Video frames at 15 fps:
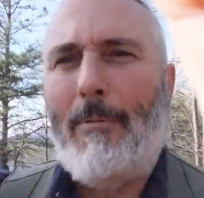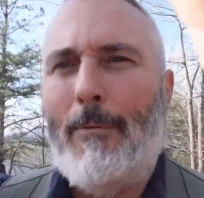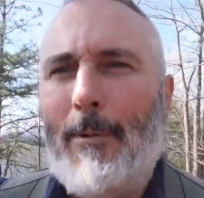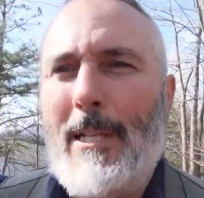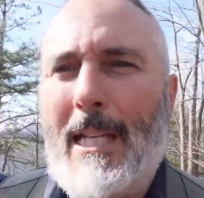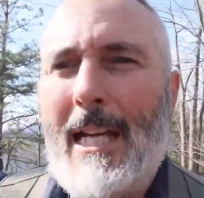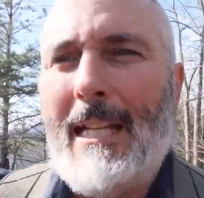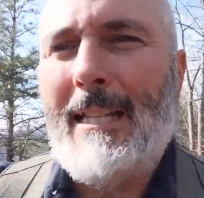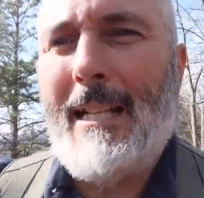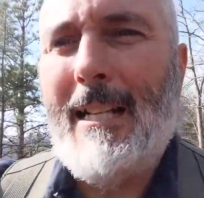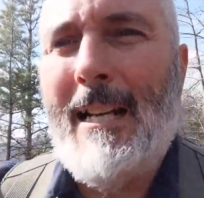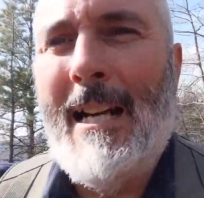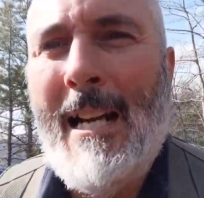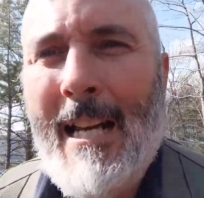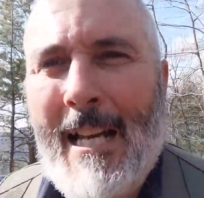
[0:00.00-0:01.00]
before you got
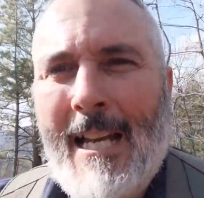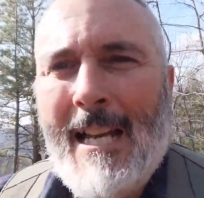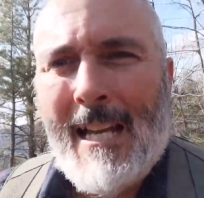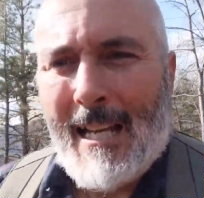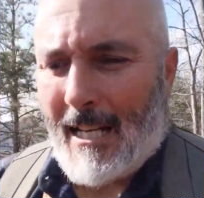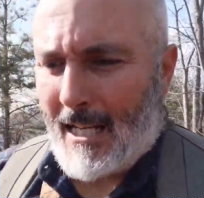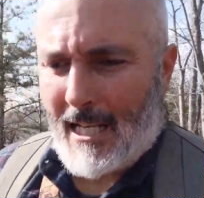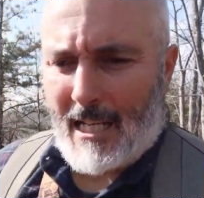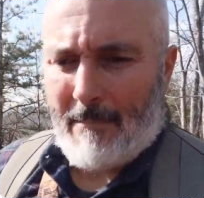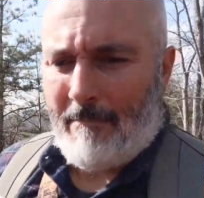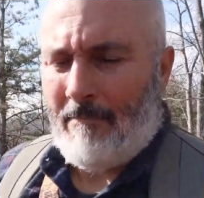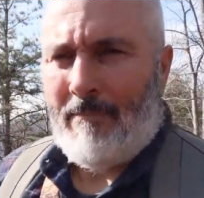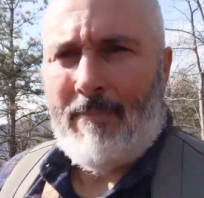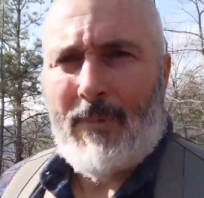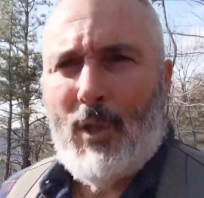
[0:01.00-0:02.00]
there,
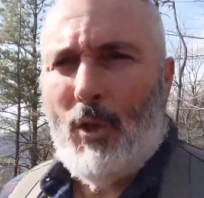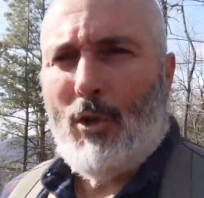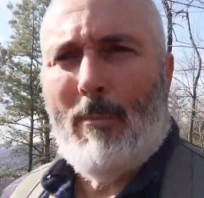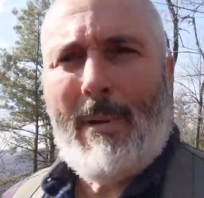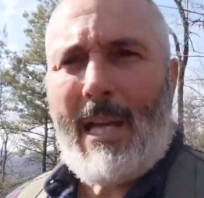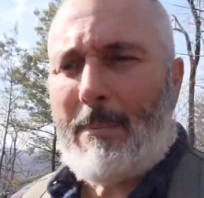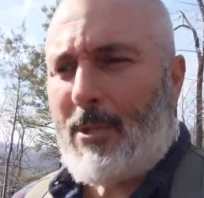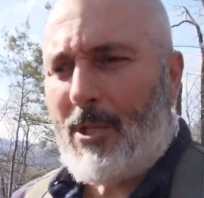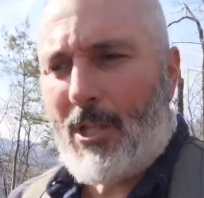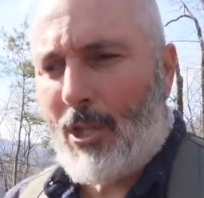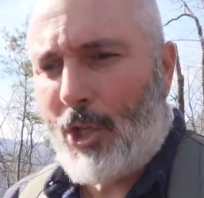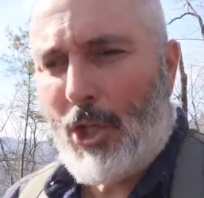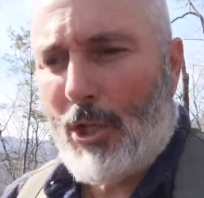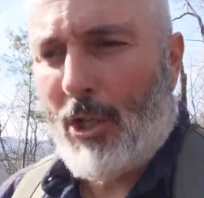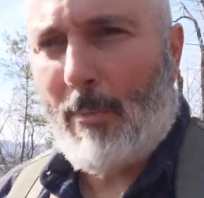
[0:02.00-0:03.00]
Google Maps is going
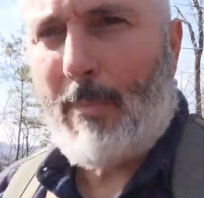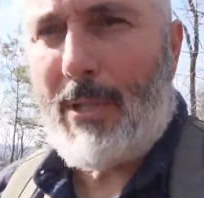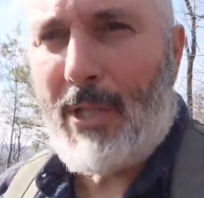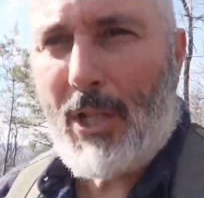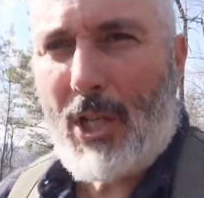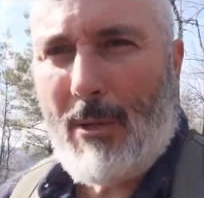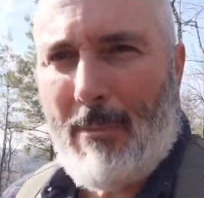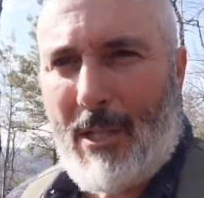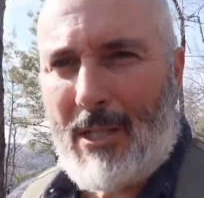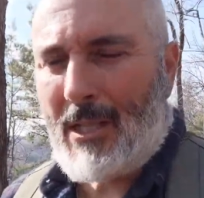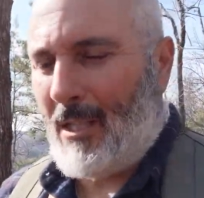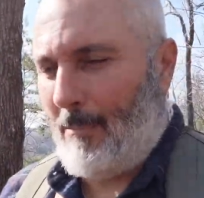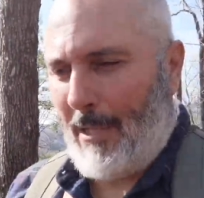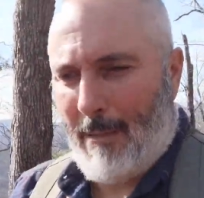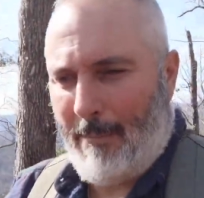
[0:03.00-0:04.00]
to show your position, but it's
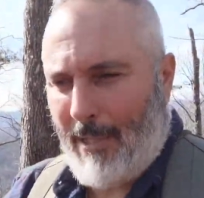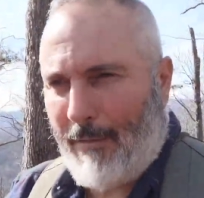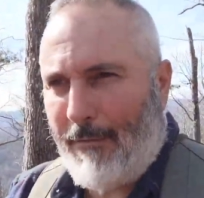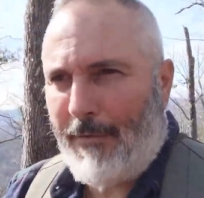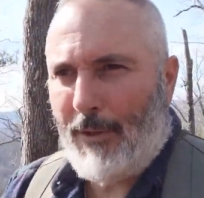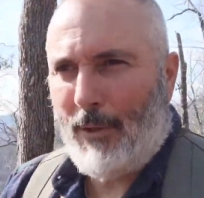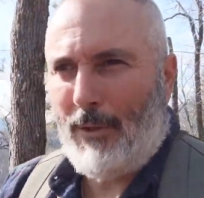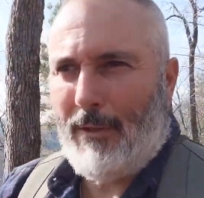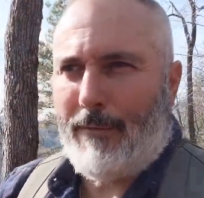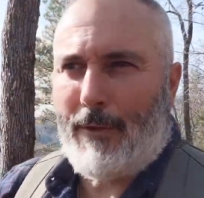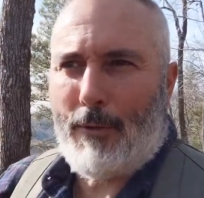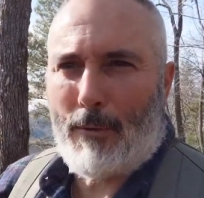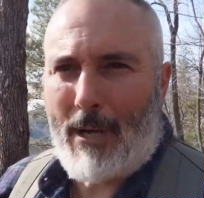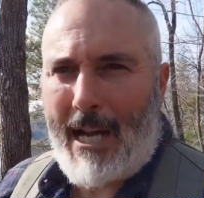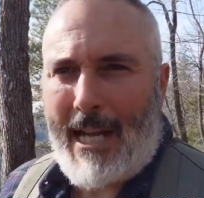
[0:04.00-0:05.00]
going to be in a big field of
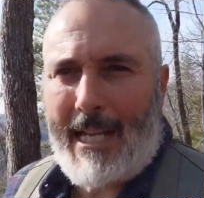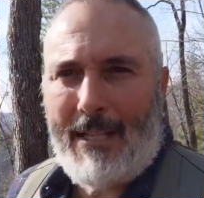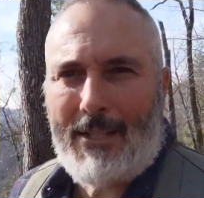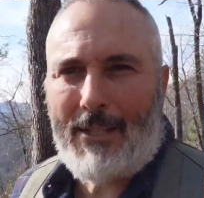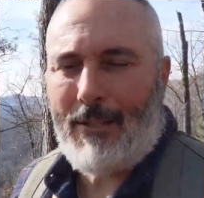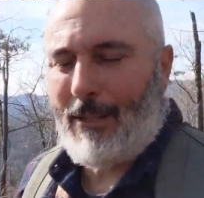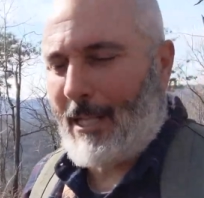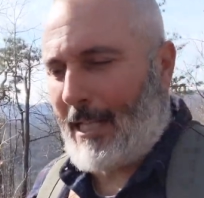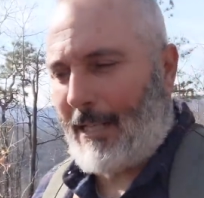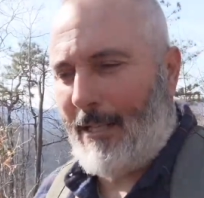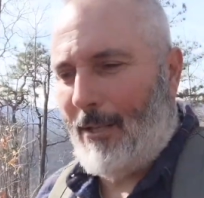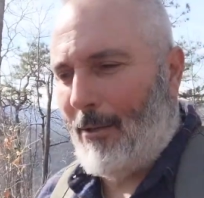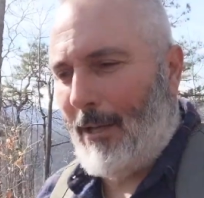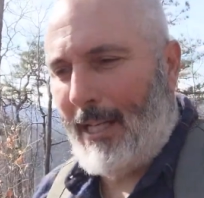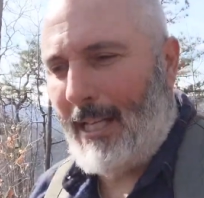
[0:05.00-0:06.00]
gray, so you're not
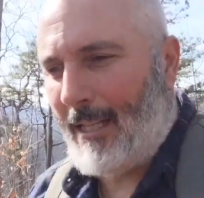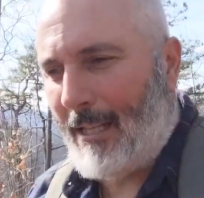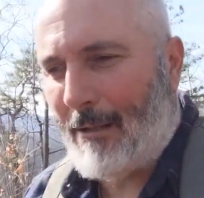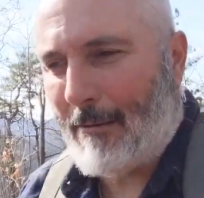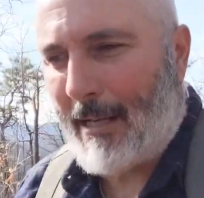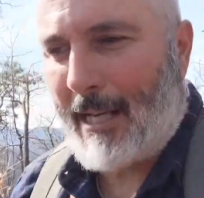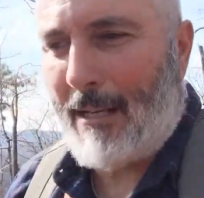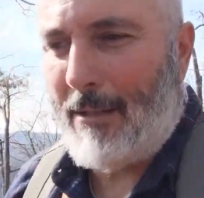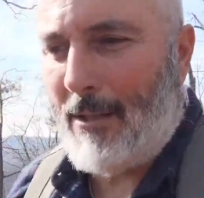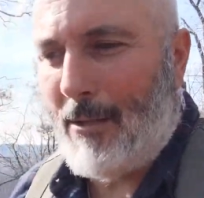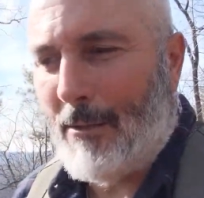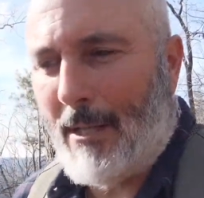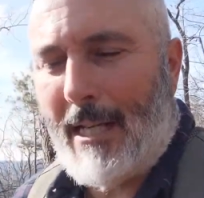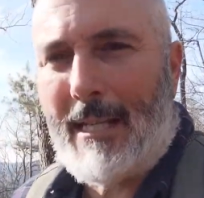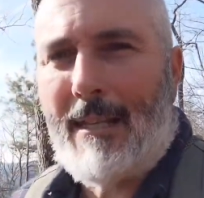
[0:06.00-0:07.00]
going to know anything around
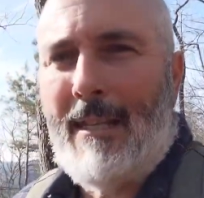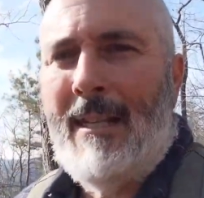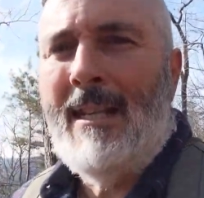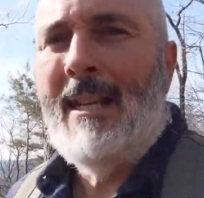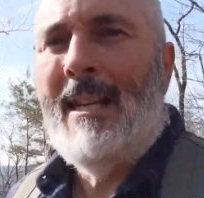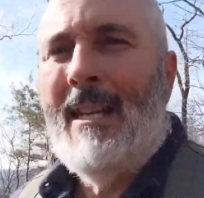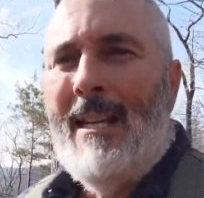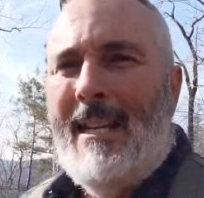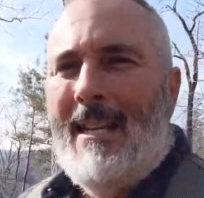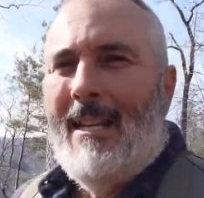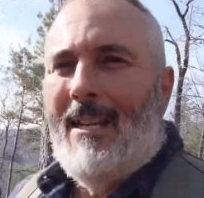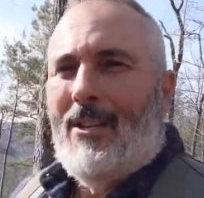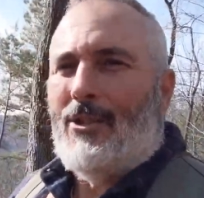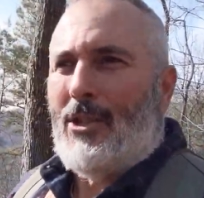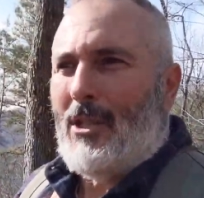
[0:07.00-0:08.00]
you or nothing.
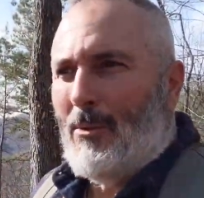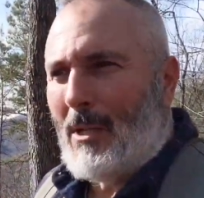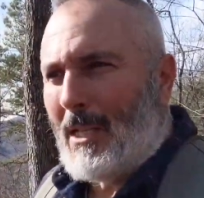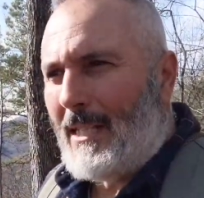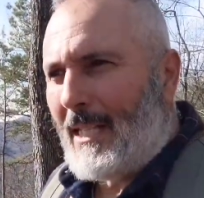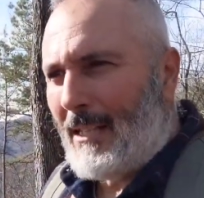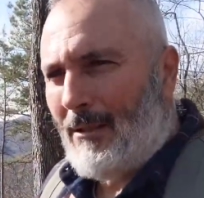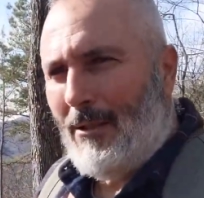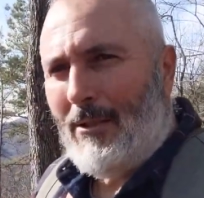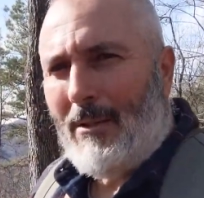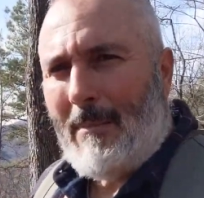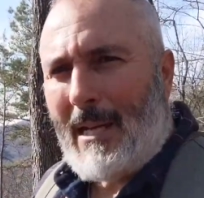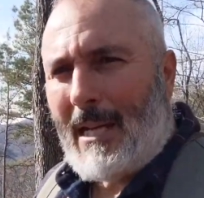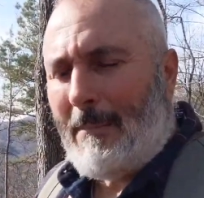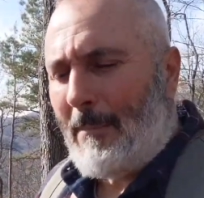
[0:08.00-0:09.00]
So you want to download
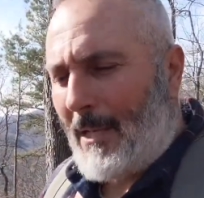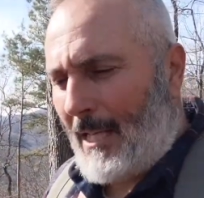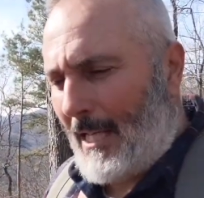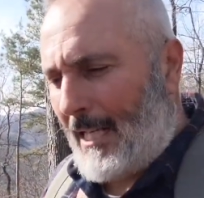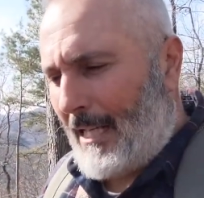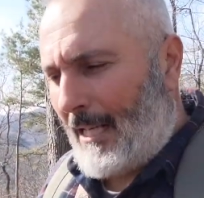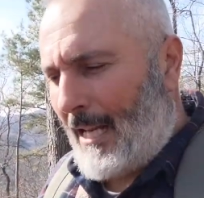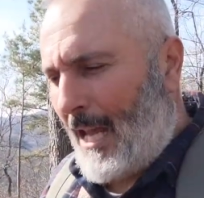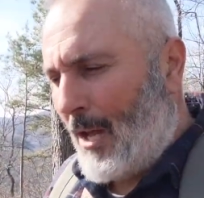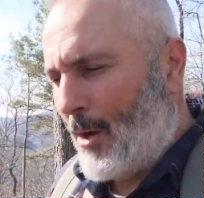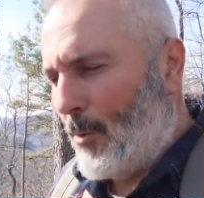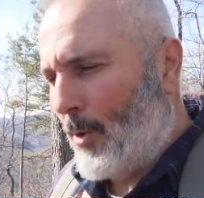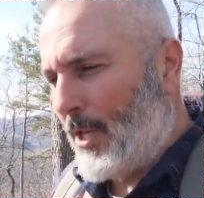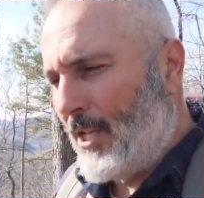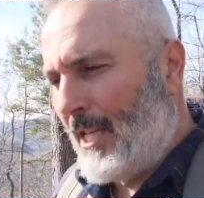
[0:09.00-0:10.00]
the map, and then
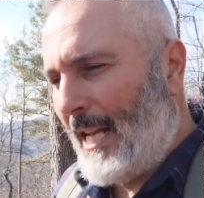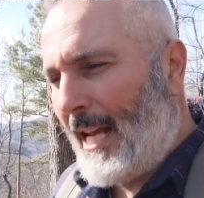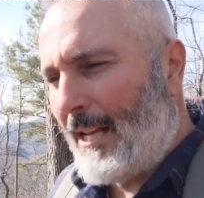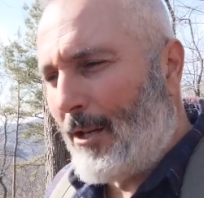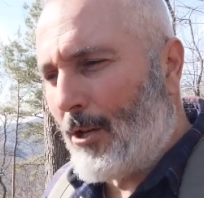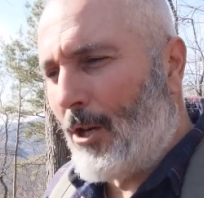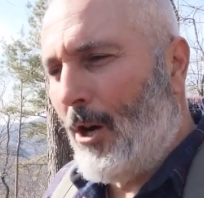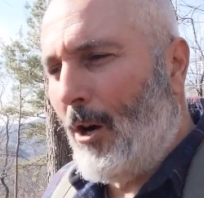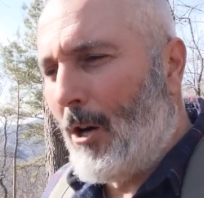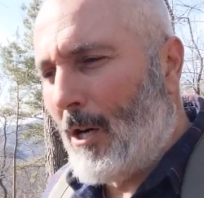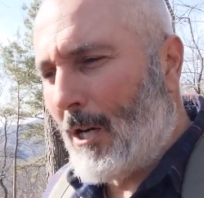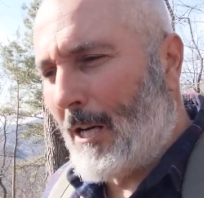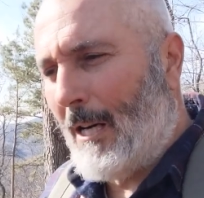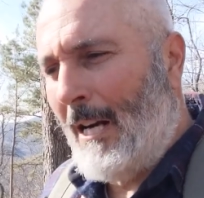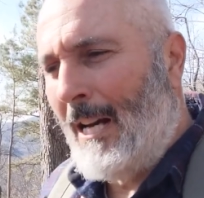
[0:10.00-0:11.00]
when you get out of your
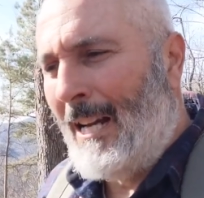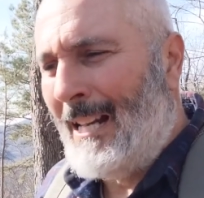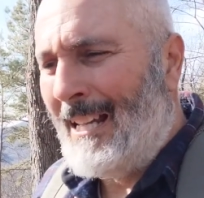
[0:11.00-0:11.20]
car,